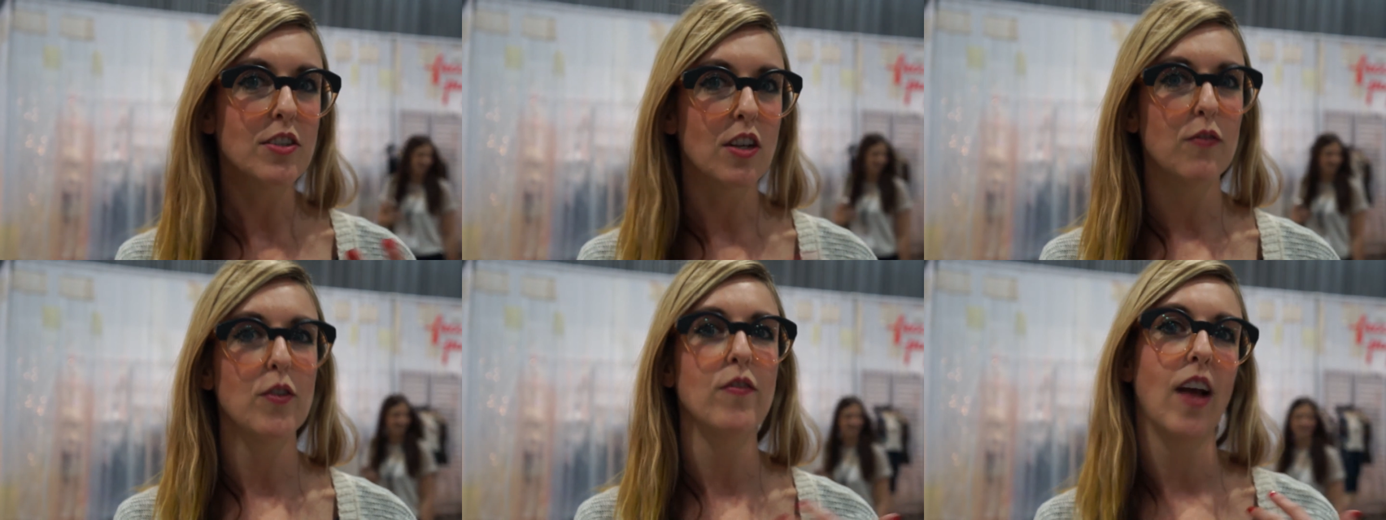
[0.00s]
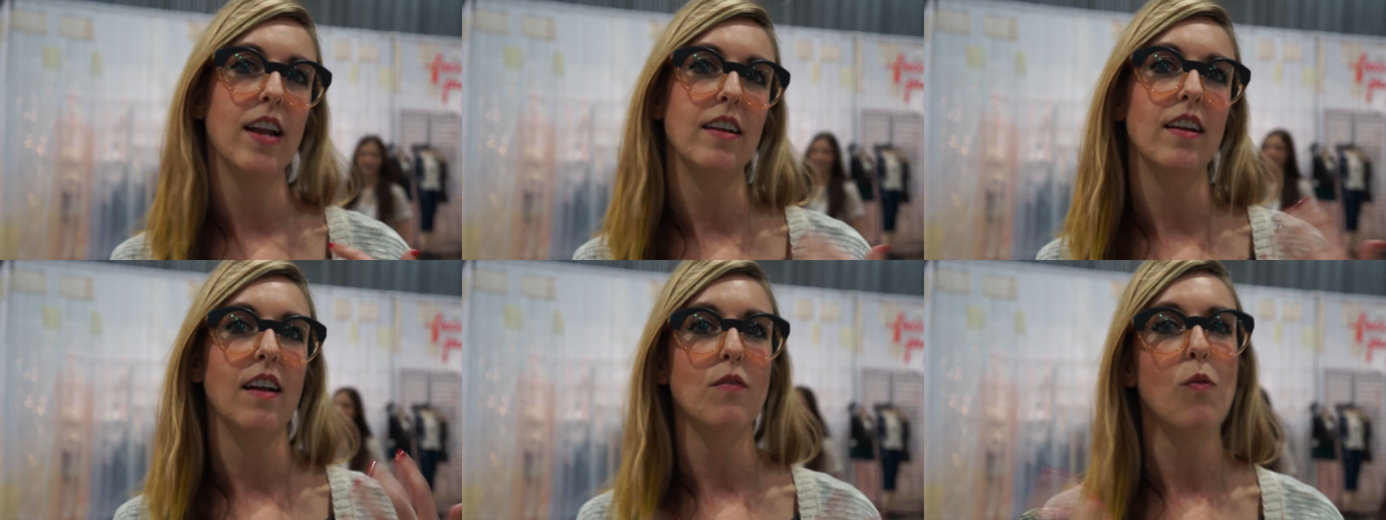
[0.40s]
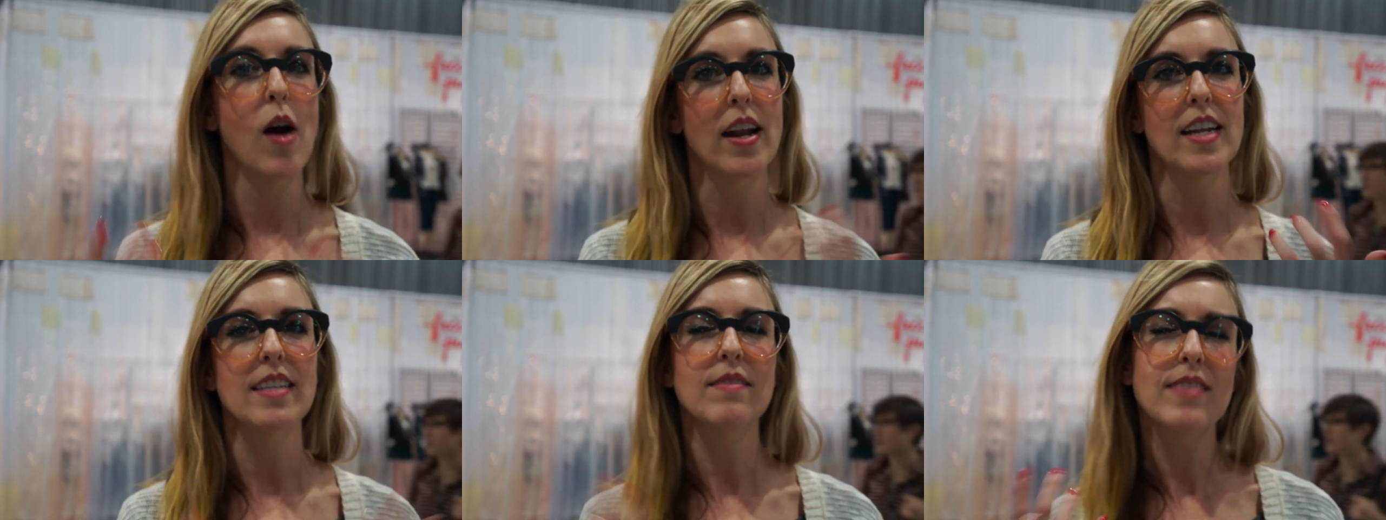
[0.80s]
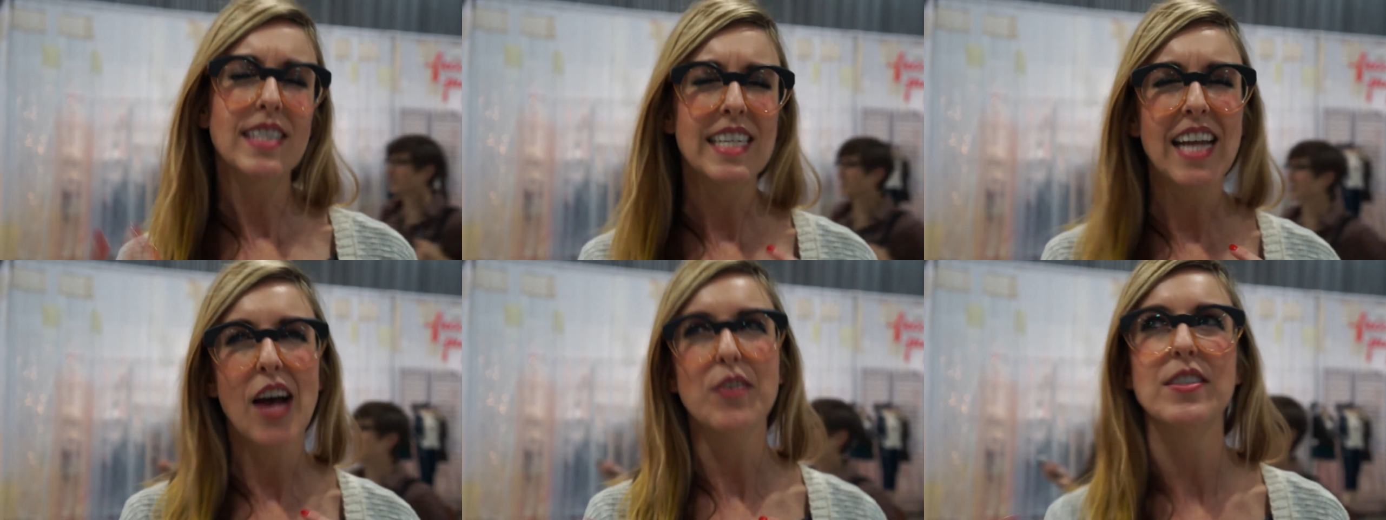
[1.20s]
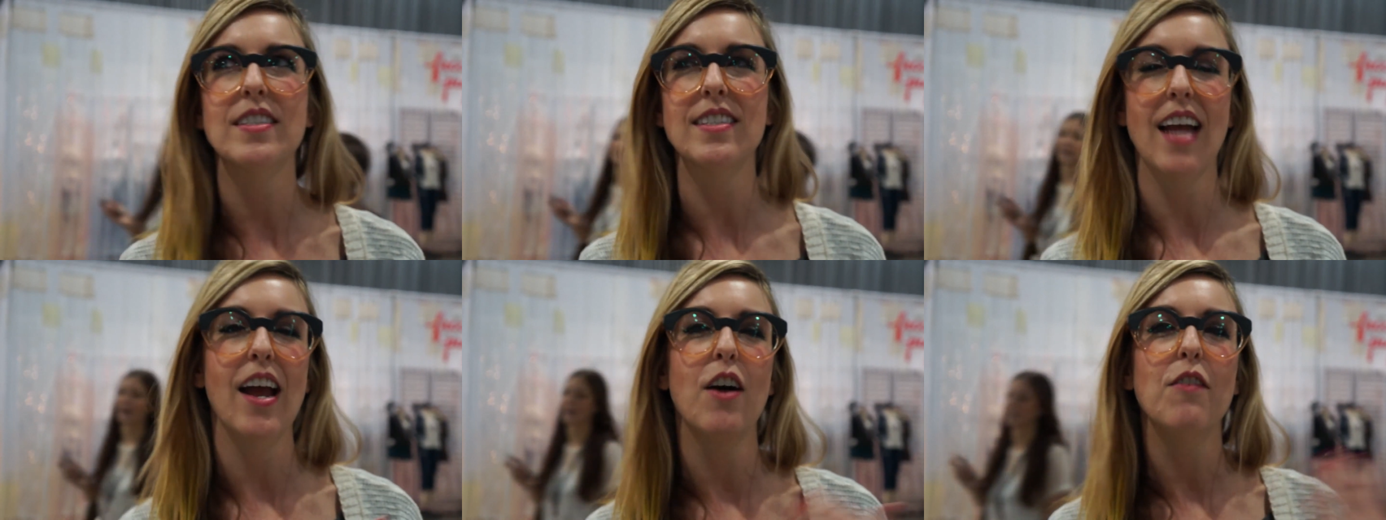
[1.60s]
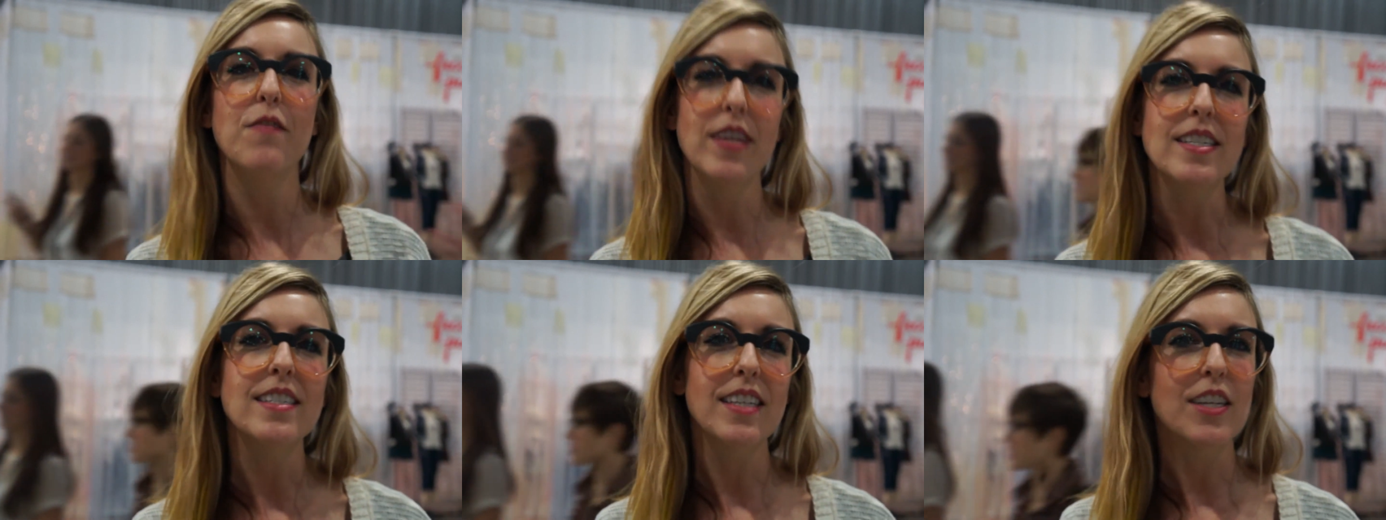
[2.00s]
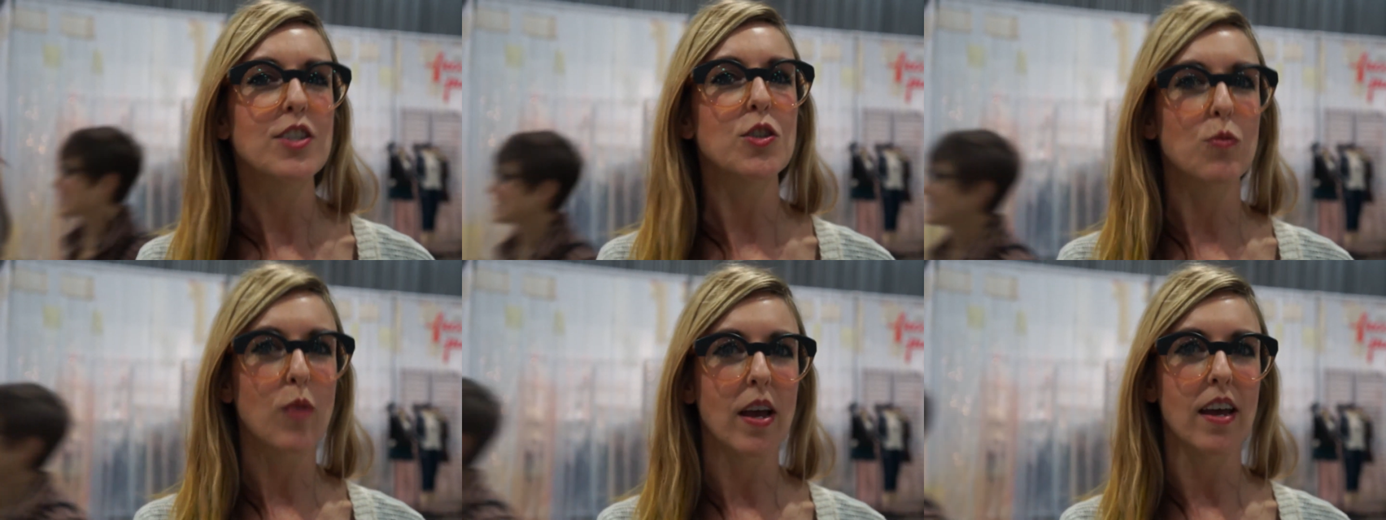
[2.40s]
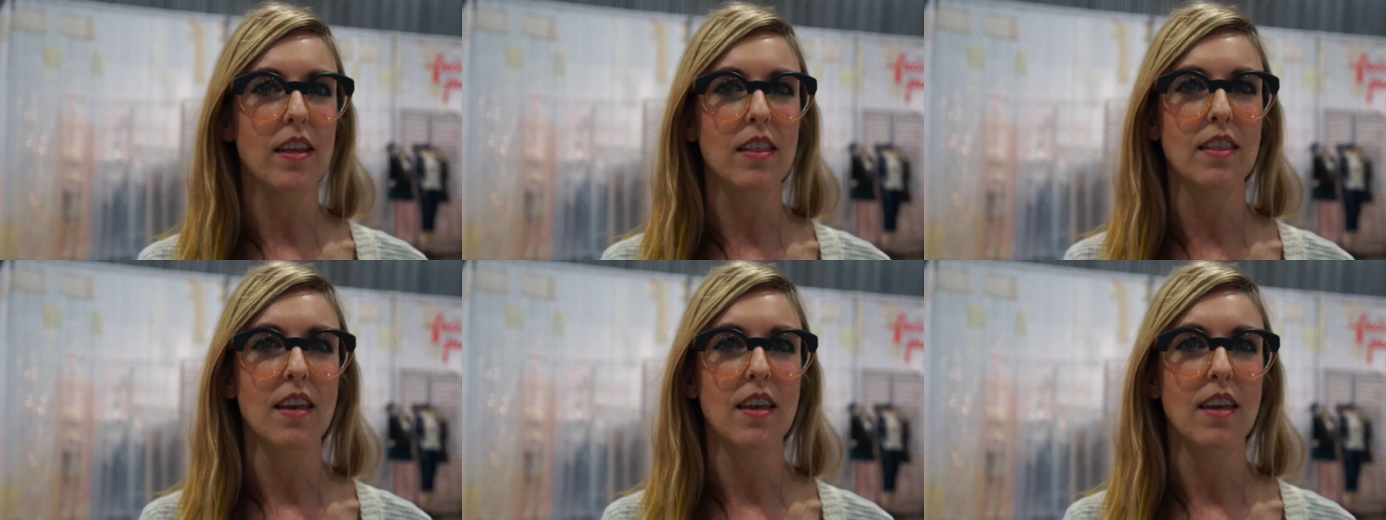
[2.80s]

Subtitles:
So if you kind of want to see how to style vintage with